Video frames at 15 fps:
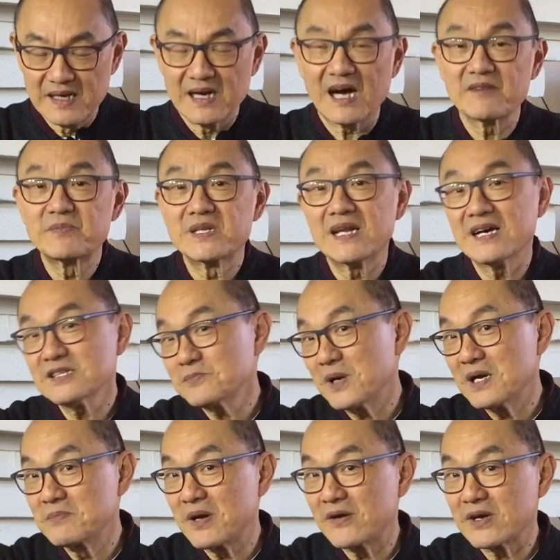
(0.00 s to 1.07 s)
I've been asked by
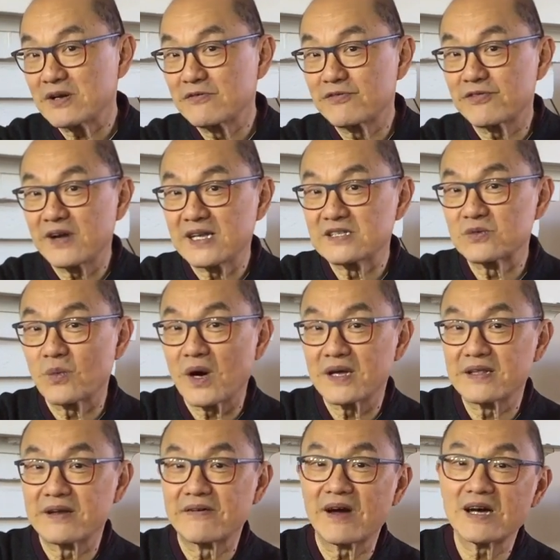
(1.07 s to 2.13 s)
American friends why
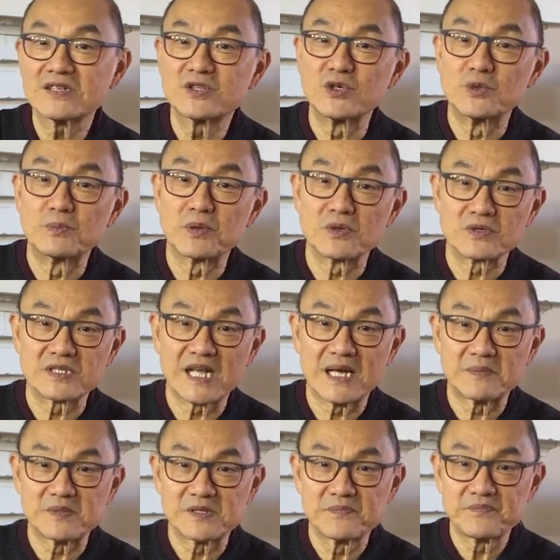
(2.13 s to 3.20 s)
there are two pull
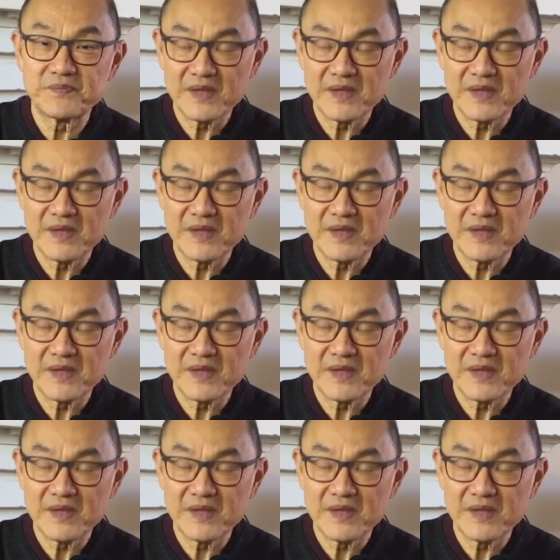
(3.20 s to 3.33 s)
tabs.